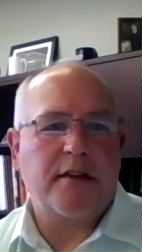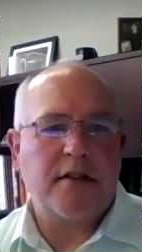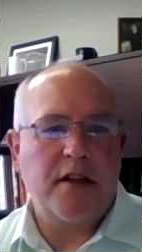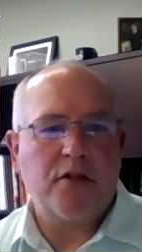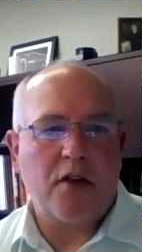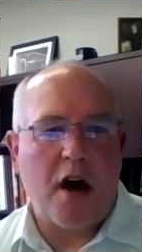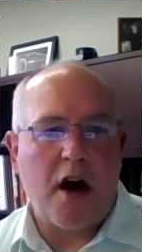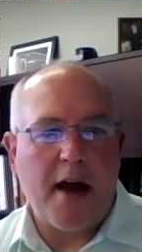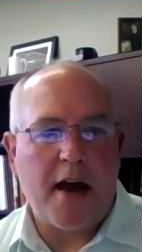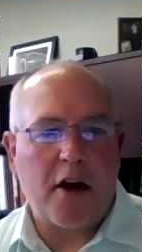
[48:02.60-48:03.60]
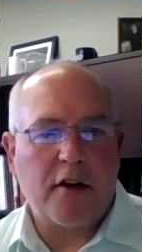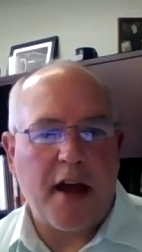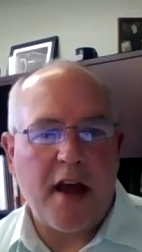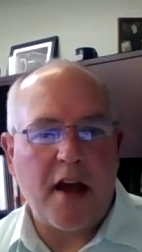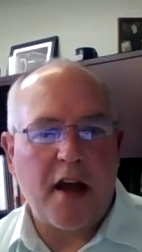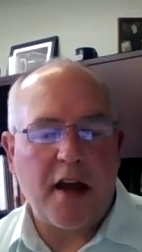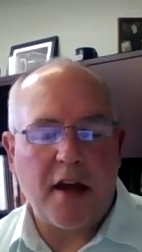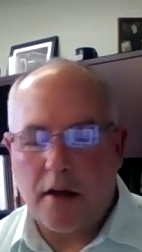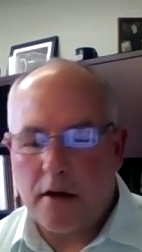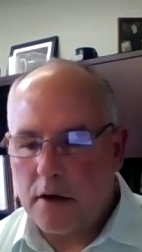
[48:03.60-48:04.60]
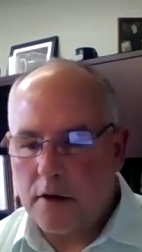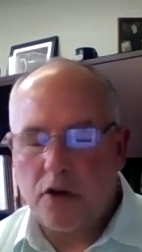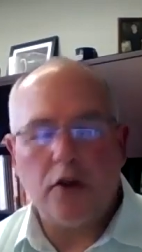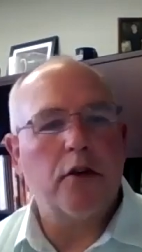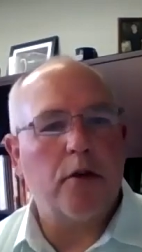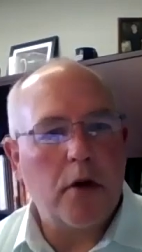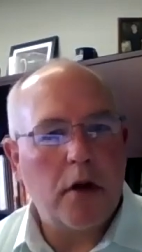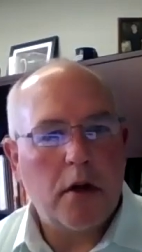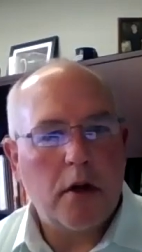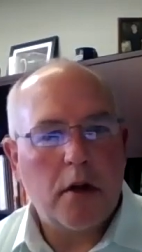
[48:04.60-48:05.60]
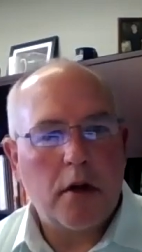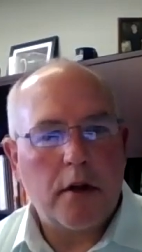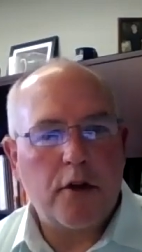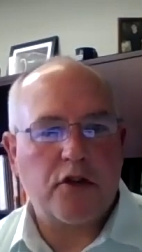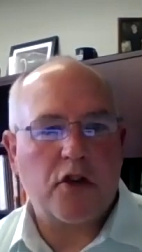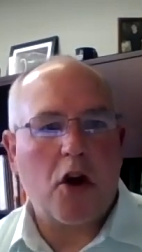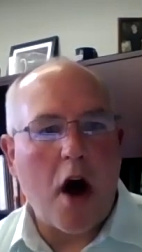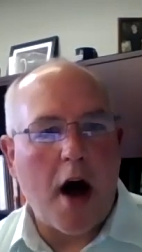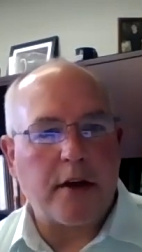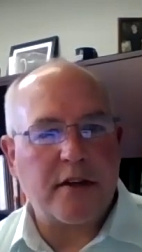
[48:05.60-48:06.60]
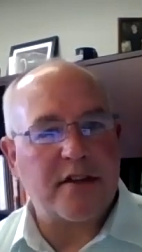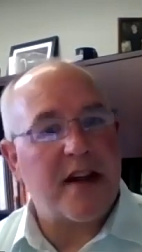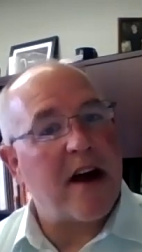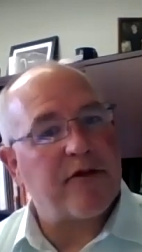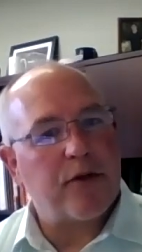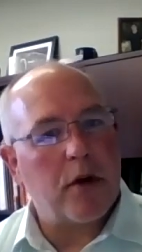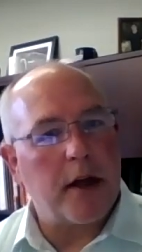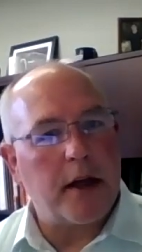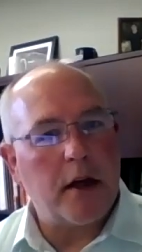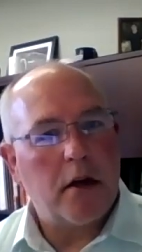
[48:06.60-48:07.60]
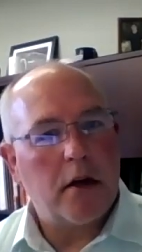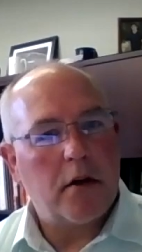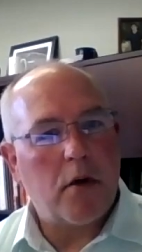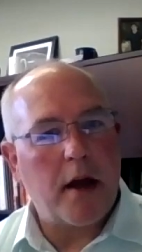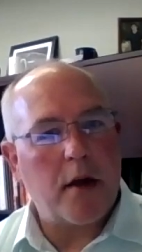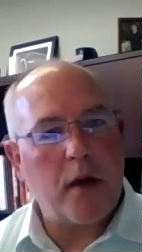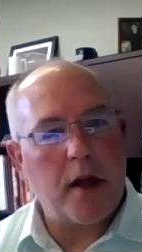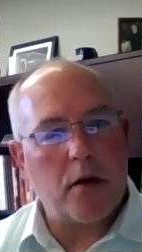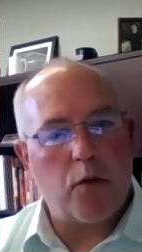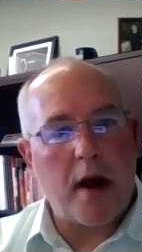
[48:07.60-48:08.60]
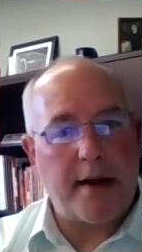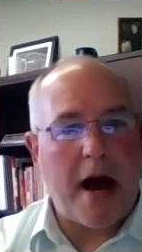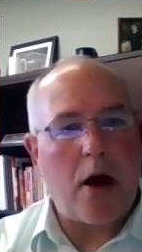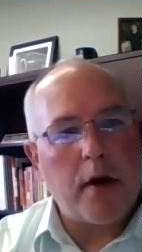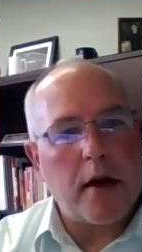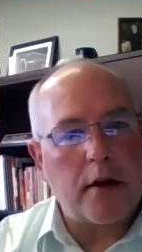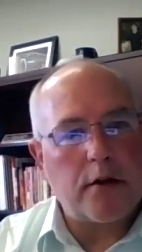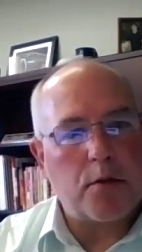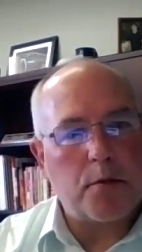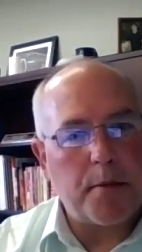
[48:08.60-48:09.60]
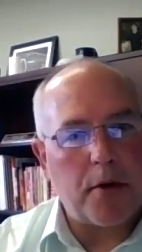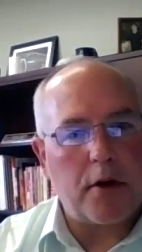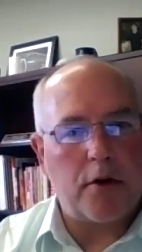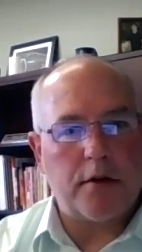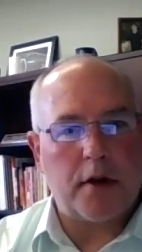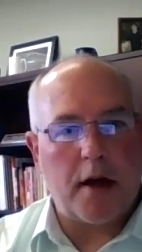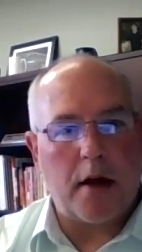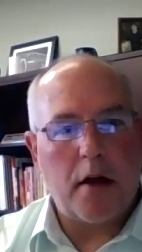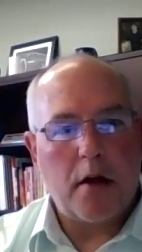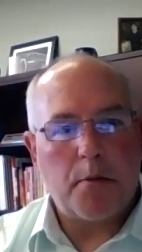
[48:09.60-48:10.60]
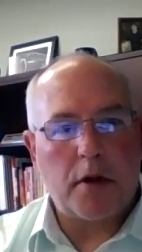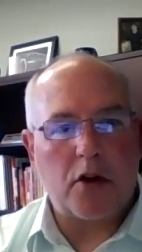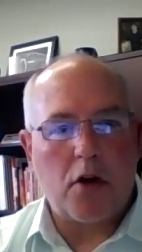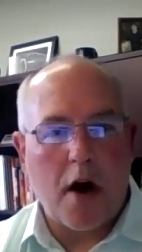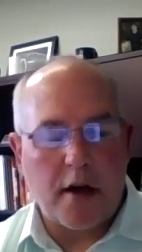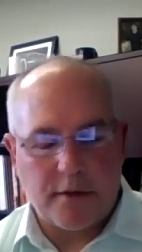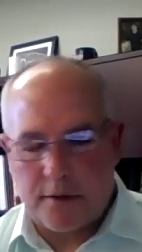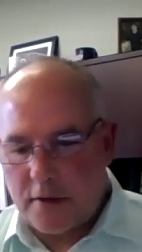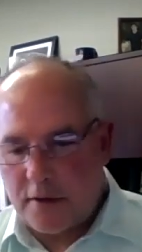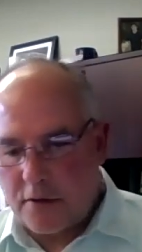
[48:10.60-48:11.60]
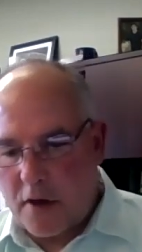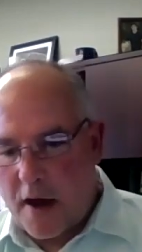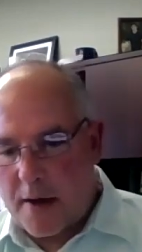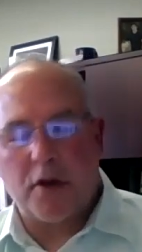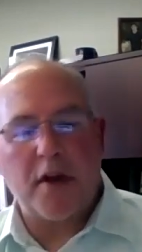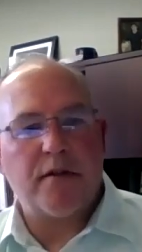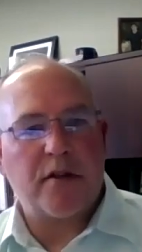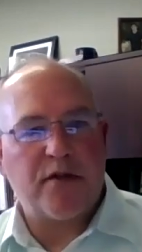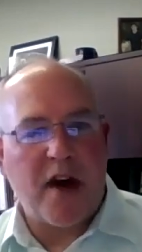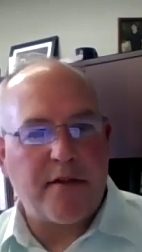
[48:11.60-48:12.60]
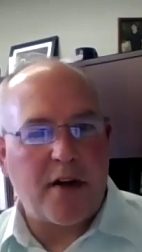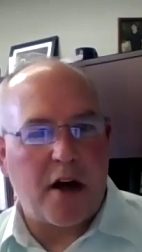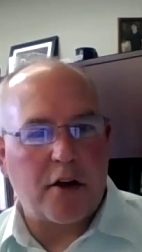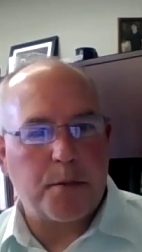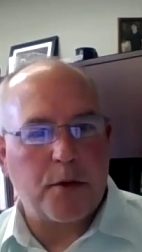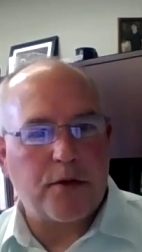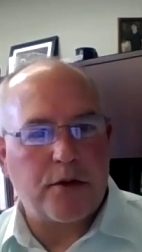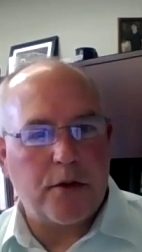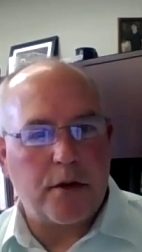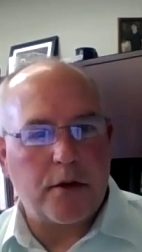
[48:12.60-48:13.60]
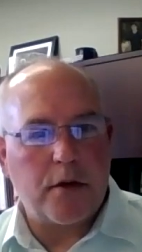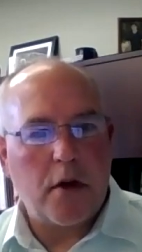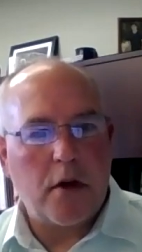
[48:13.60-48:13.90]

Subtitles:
Seesaw at our K2, there's a cost. It's not free, right? Right now it is, people are using it, but the cost of Seesaw, I believe, is $5 per student,